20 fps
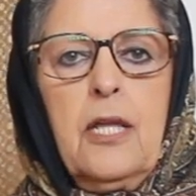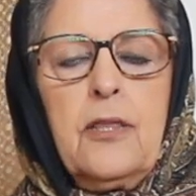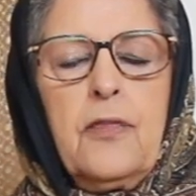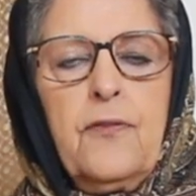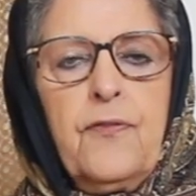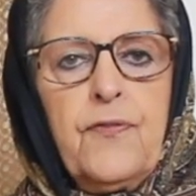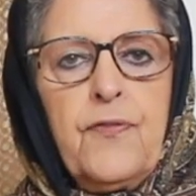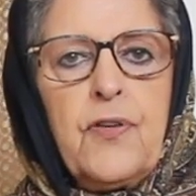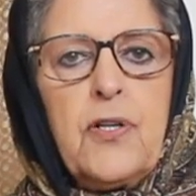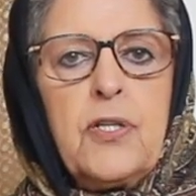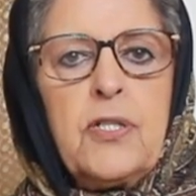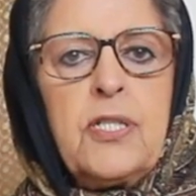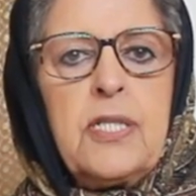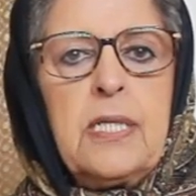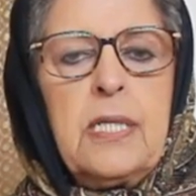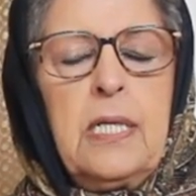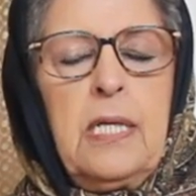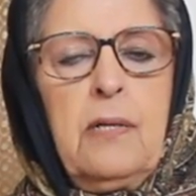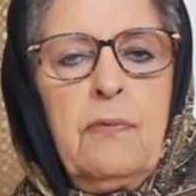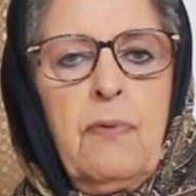the
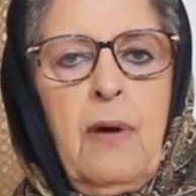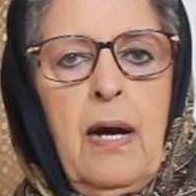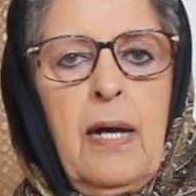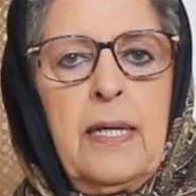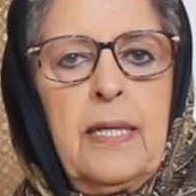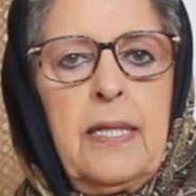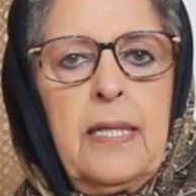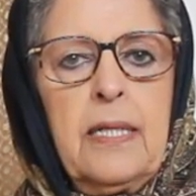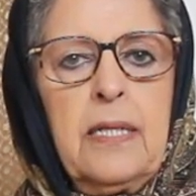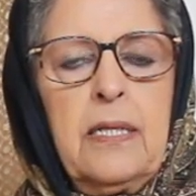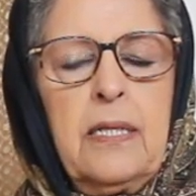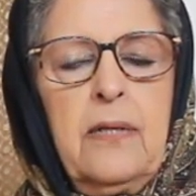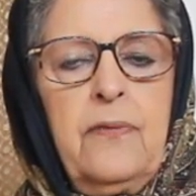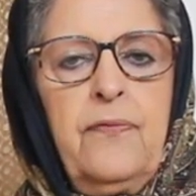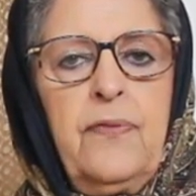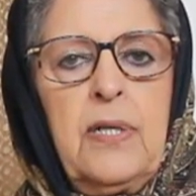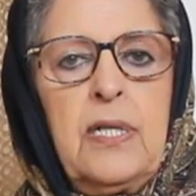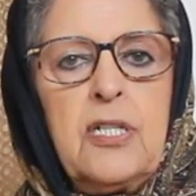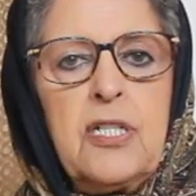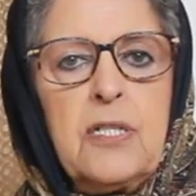first Iranian to
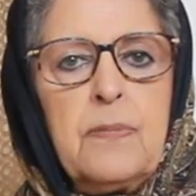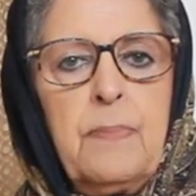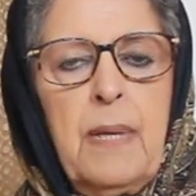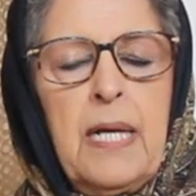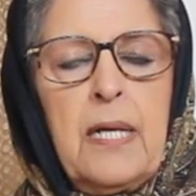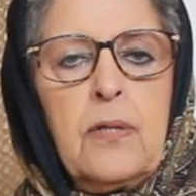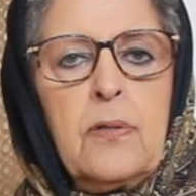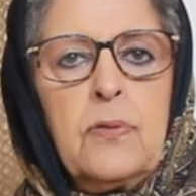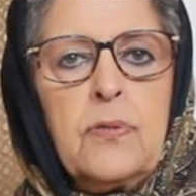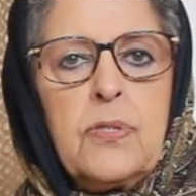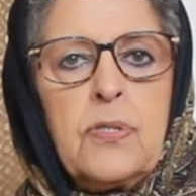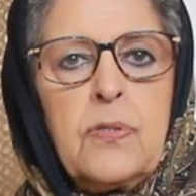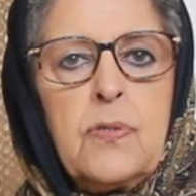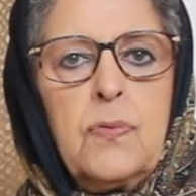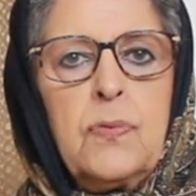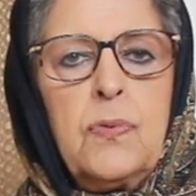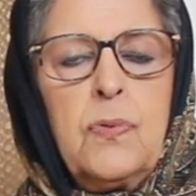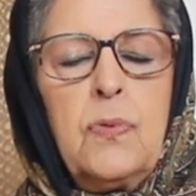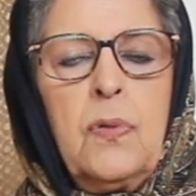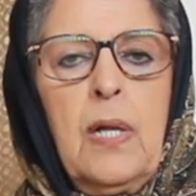finish medical
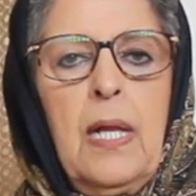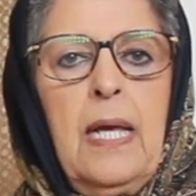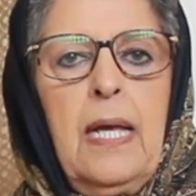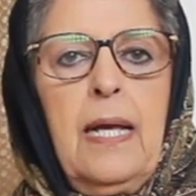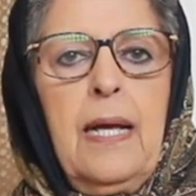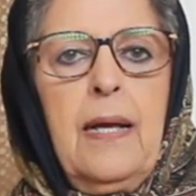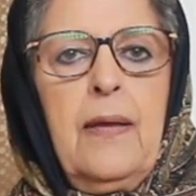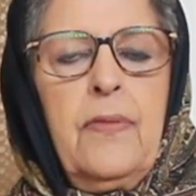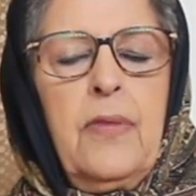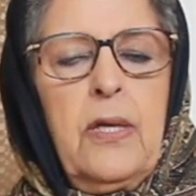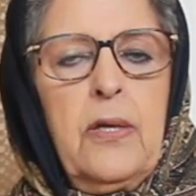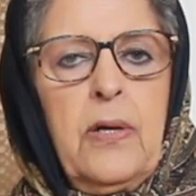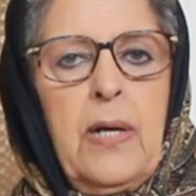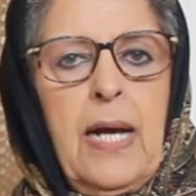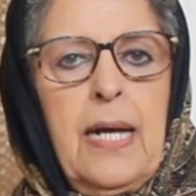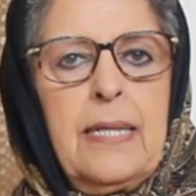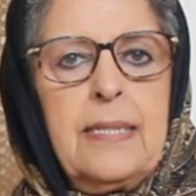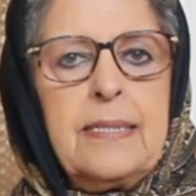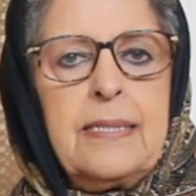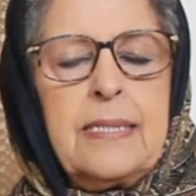school in the
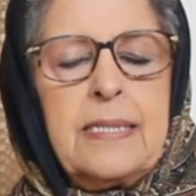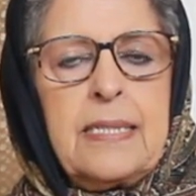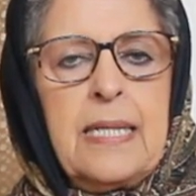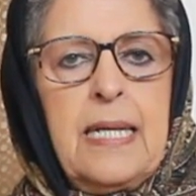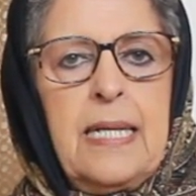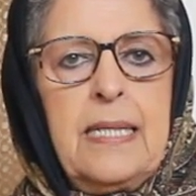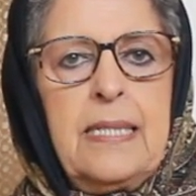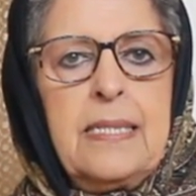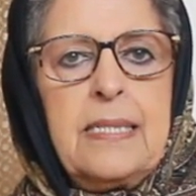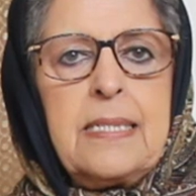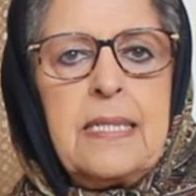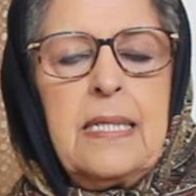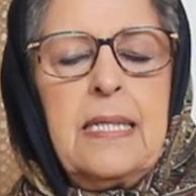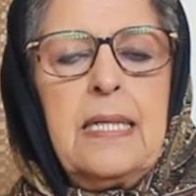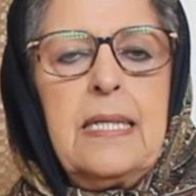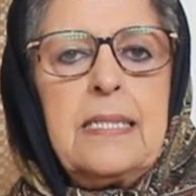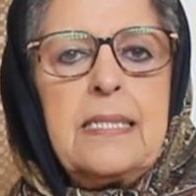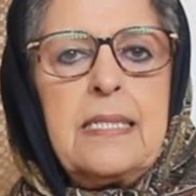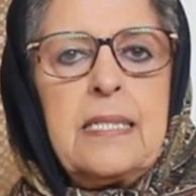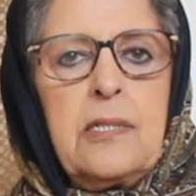United States,
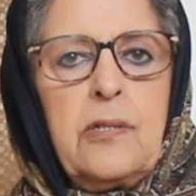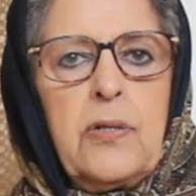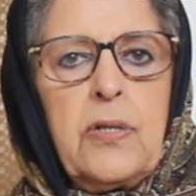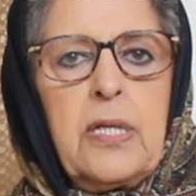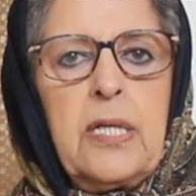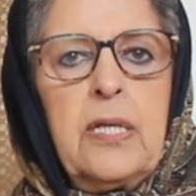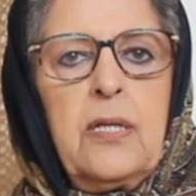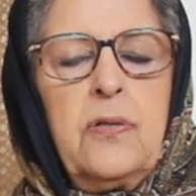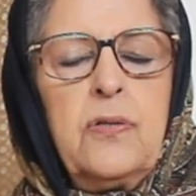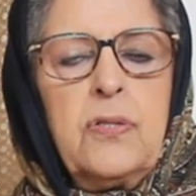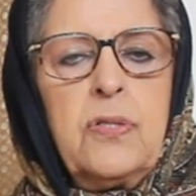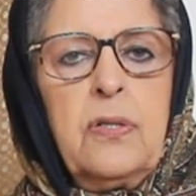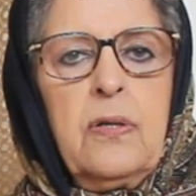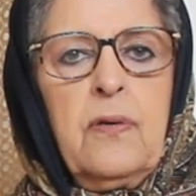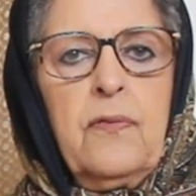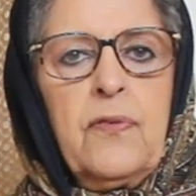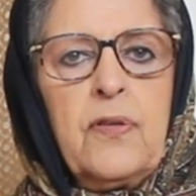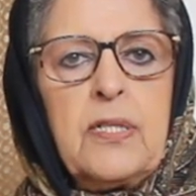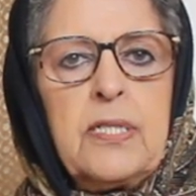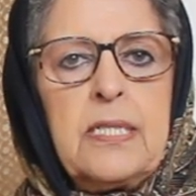Syracuse
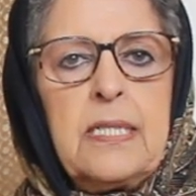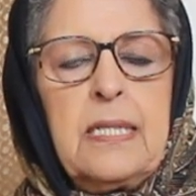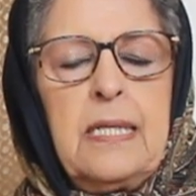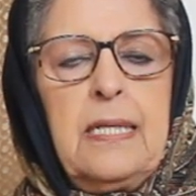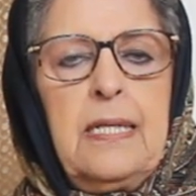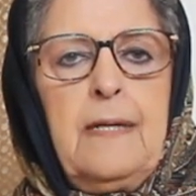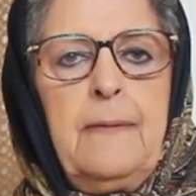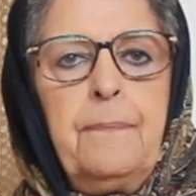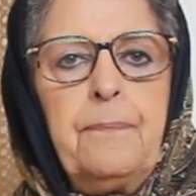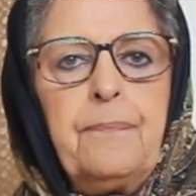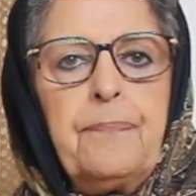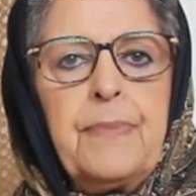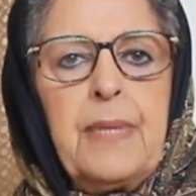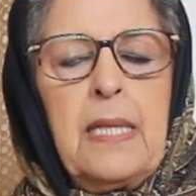University,